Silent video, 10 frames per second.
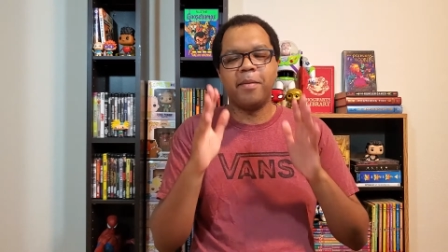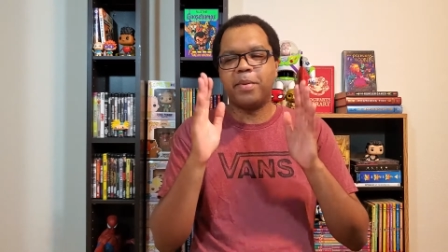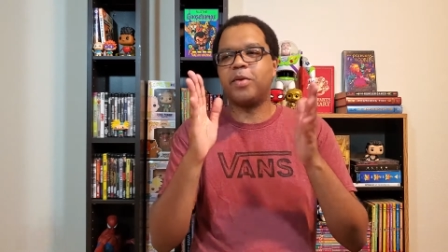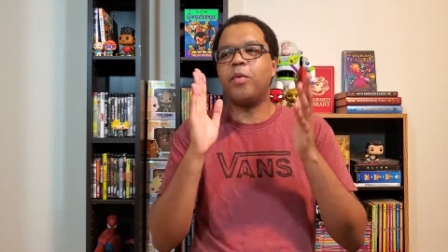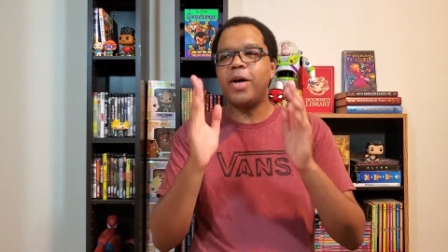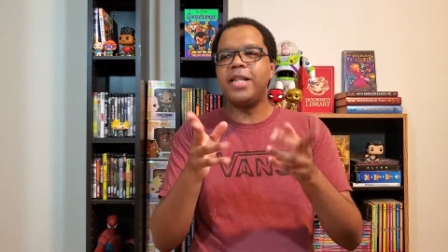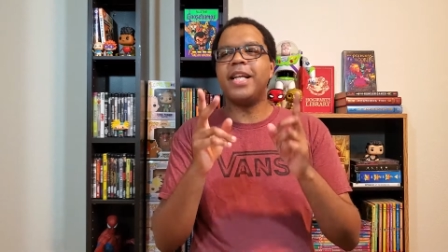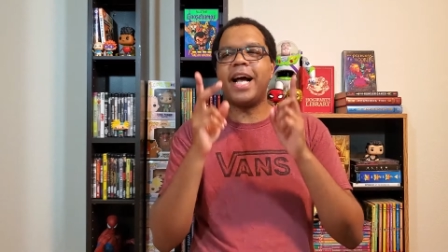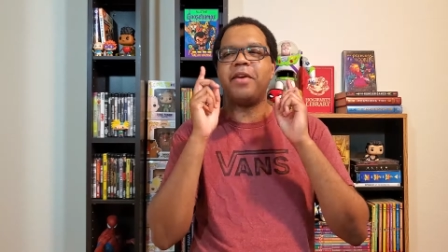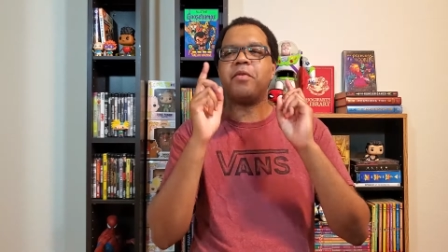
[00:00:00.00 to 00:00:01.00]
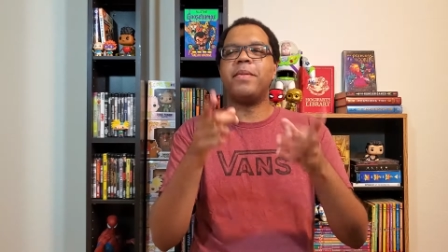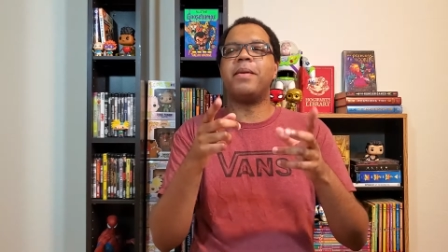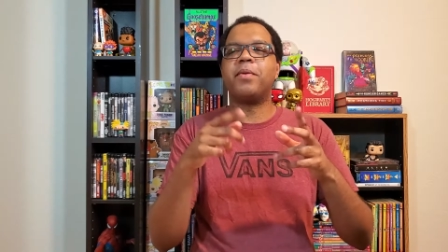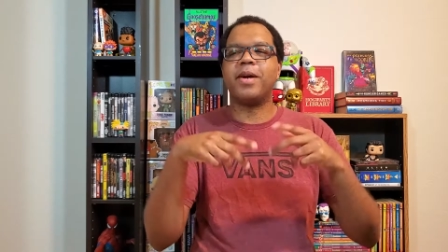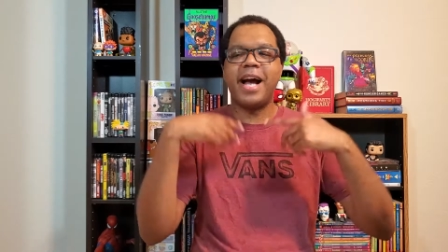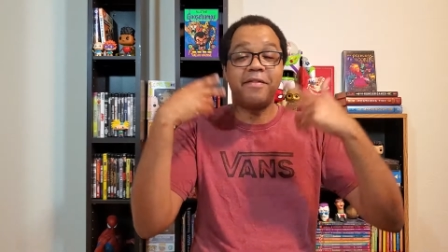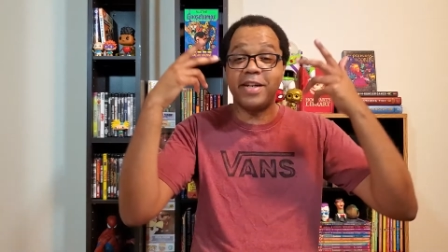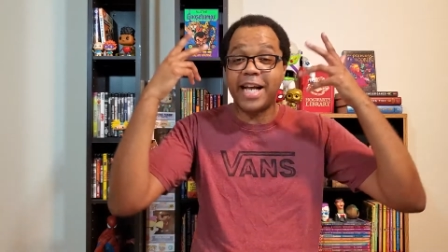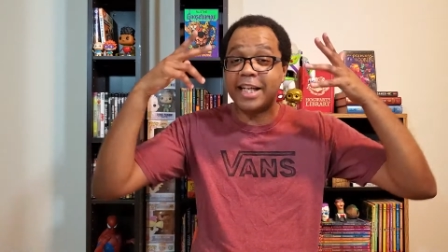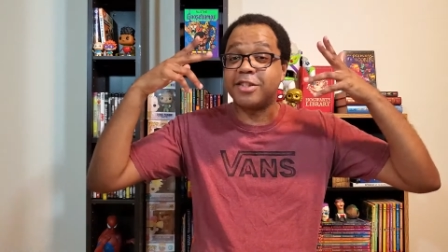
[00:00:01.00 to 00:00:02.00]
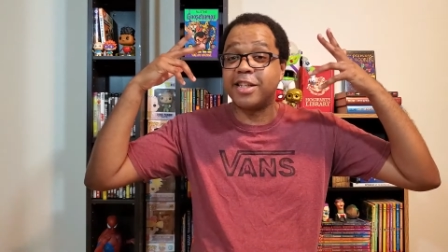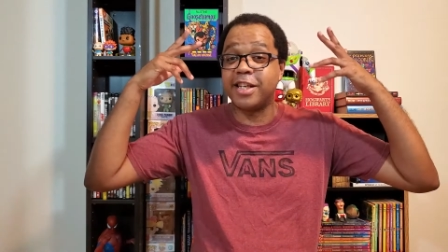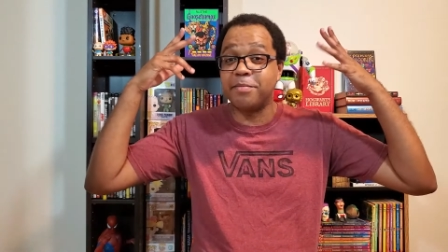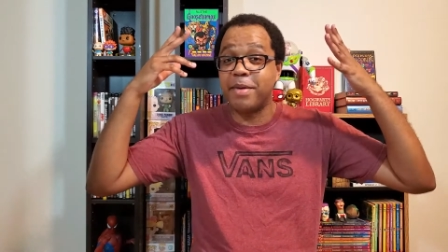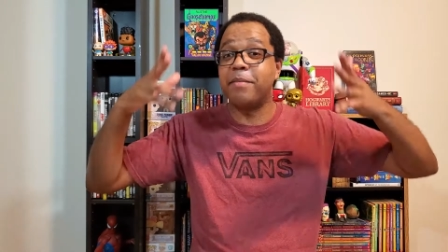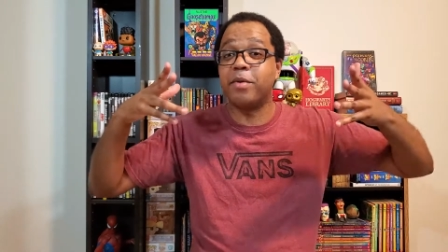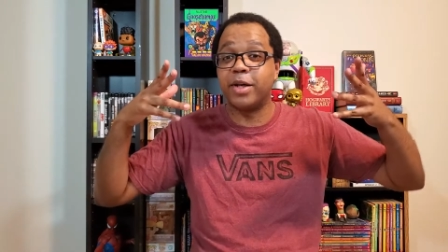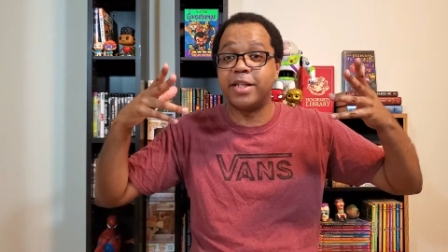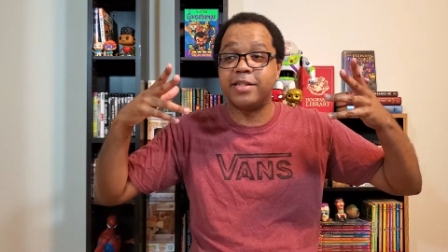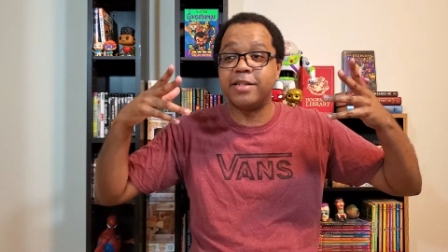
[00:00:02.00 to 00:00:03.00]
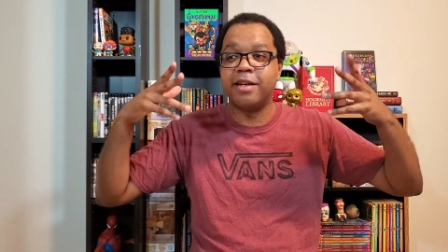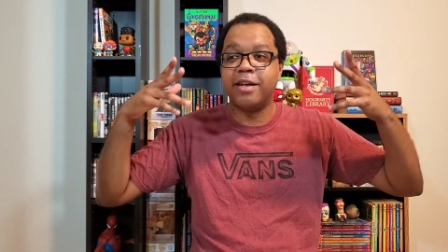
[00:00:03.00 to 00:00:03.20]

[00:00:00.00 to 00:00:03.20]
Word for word: But the one that I remember having actually memories